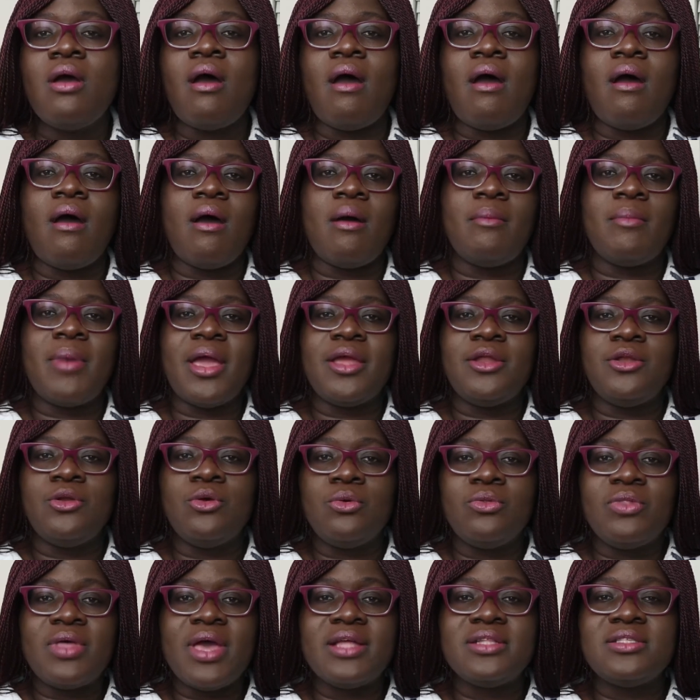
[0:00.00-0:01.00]
um, i
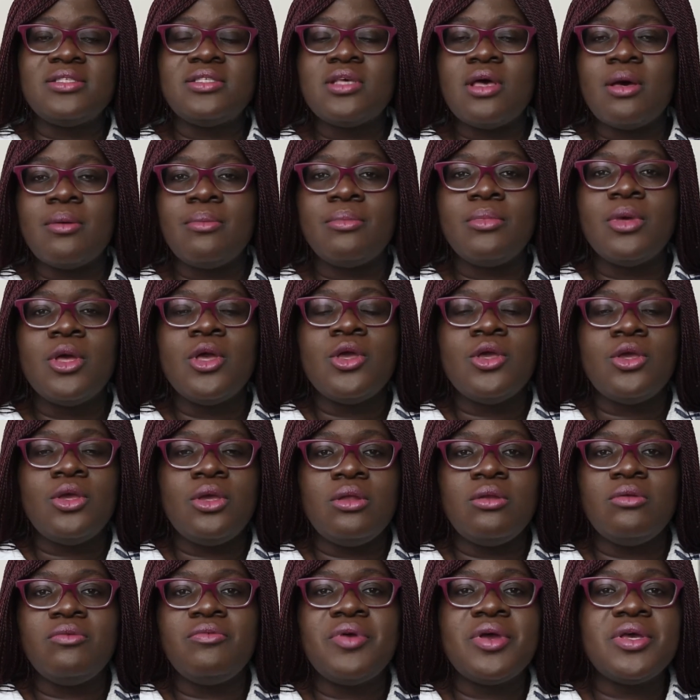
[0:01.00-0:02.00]
know that some
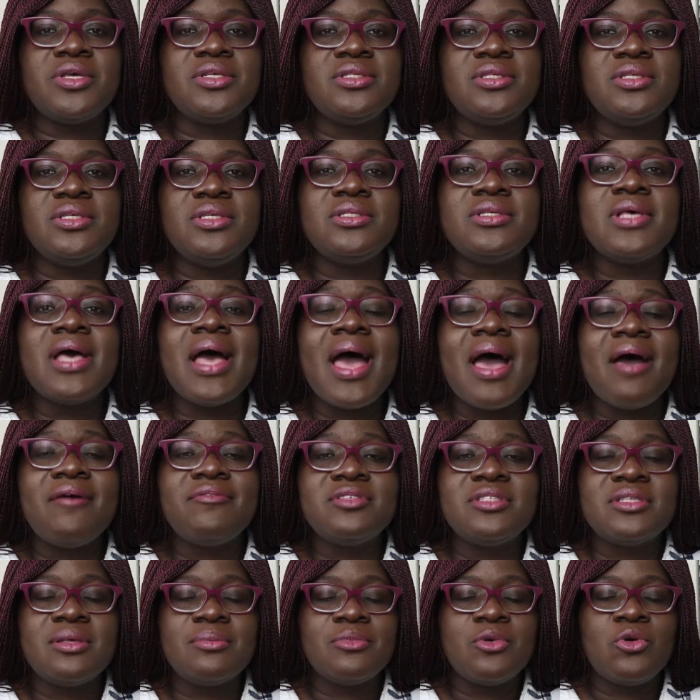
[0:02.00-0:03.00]
universities have
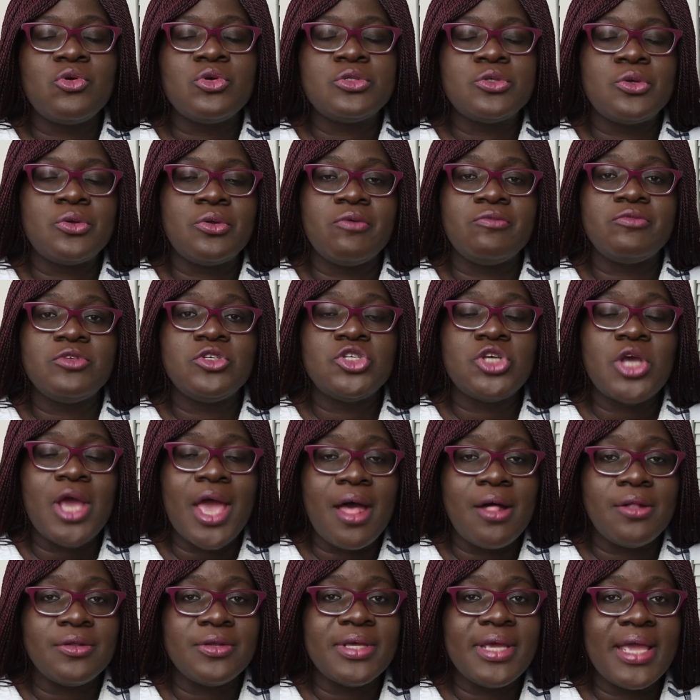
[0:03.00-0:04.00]
some sort of
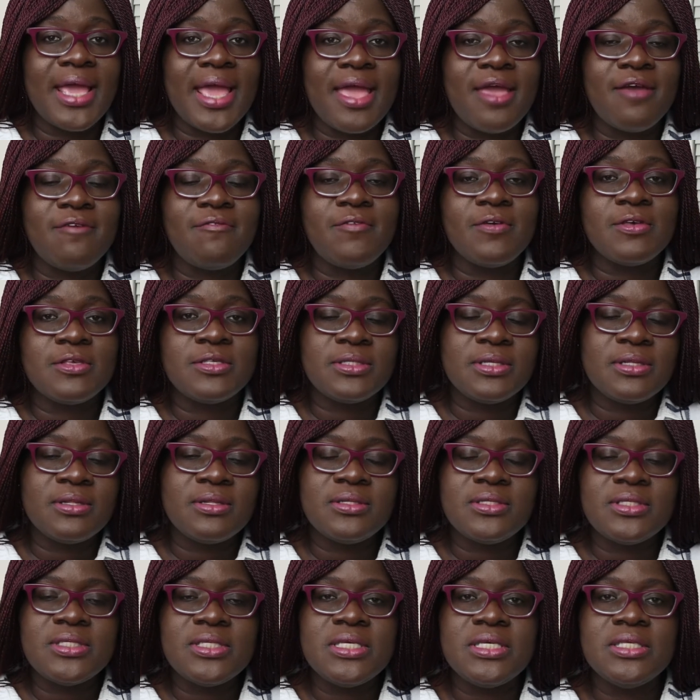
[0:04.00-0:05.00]
child care
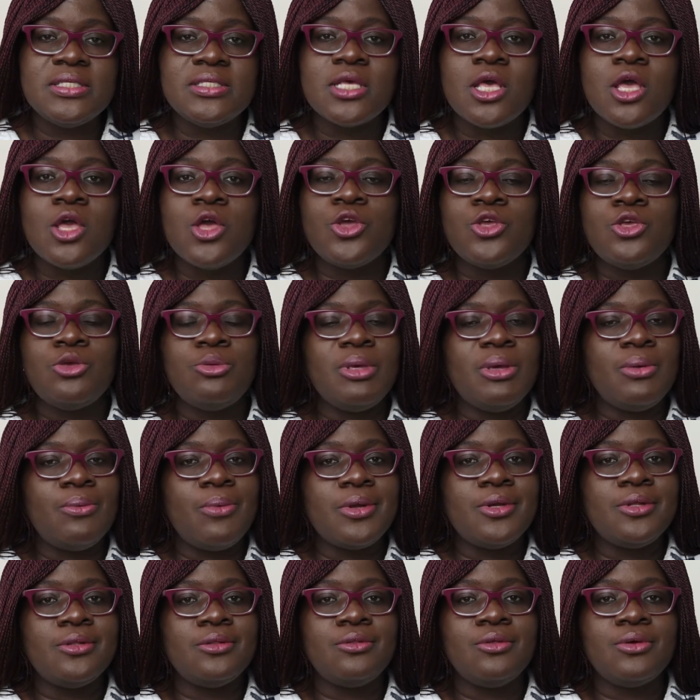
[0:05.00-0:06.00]
facilities you may
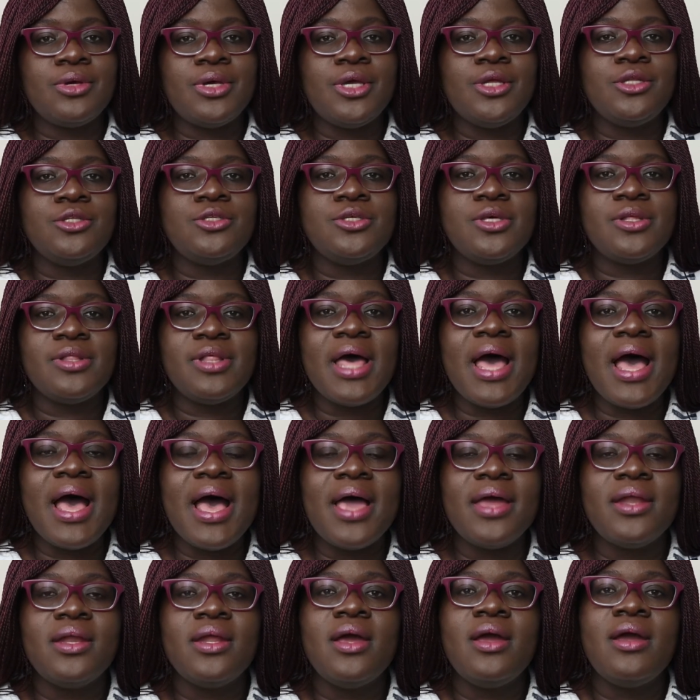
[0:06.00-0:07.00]
want to look into
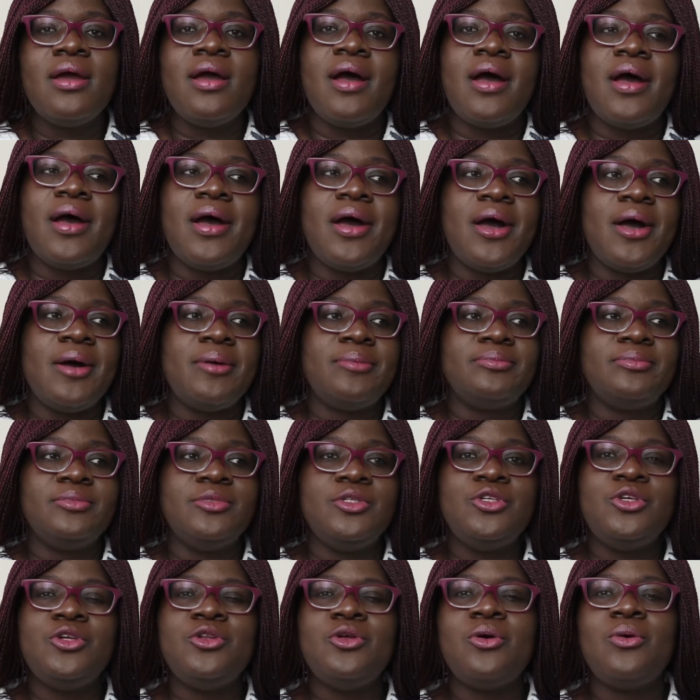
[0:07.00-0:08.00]
that um,
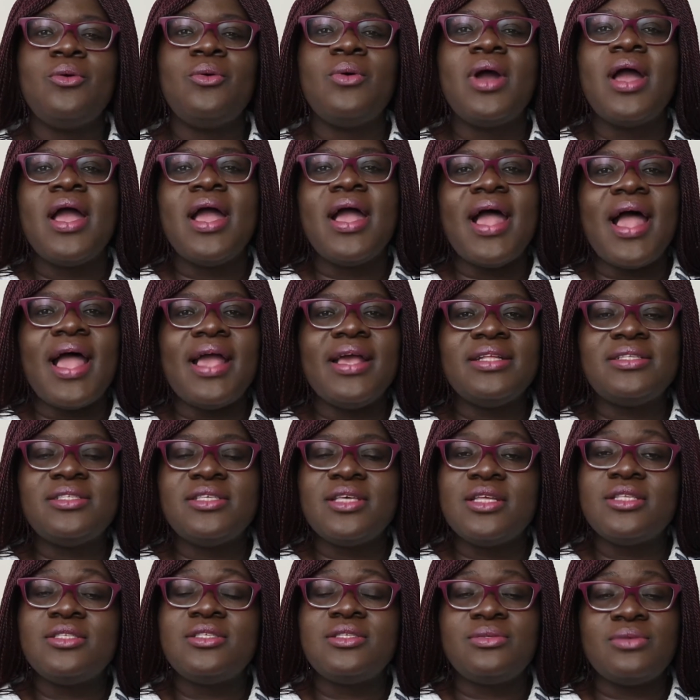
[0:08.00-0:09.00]
you know it's
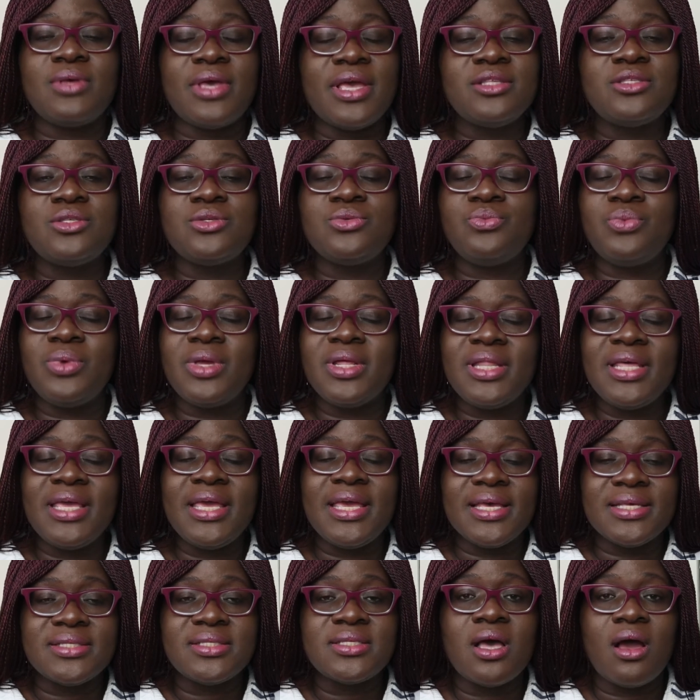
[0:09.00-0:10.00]
it's it's
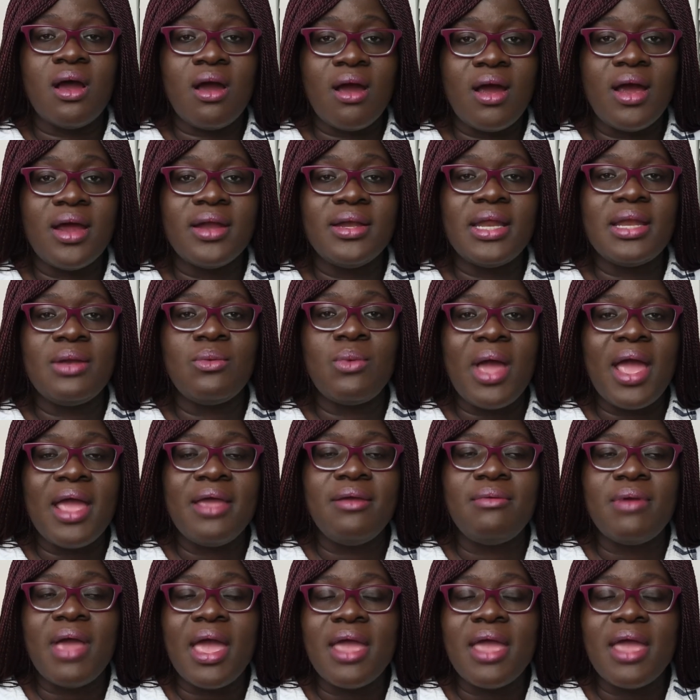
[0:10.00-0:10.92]
really is hard and I,